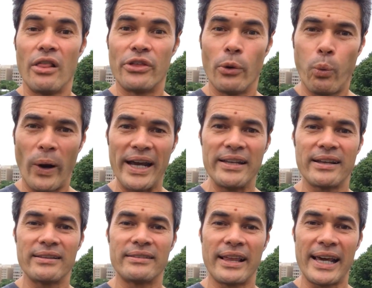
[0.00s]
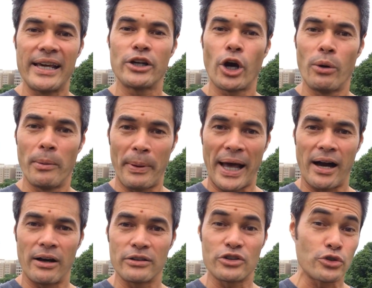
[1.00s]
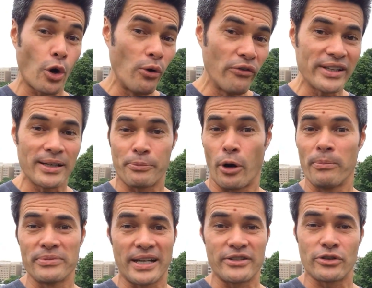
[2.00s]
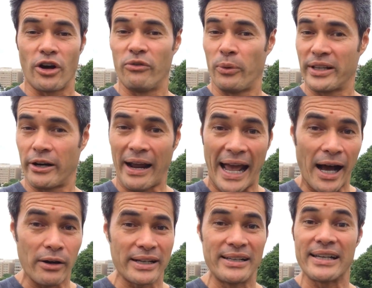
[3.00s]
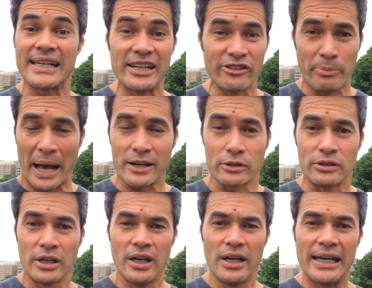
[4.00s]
the way that they go about solving the problems they solve when they're out in the heat of battle,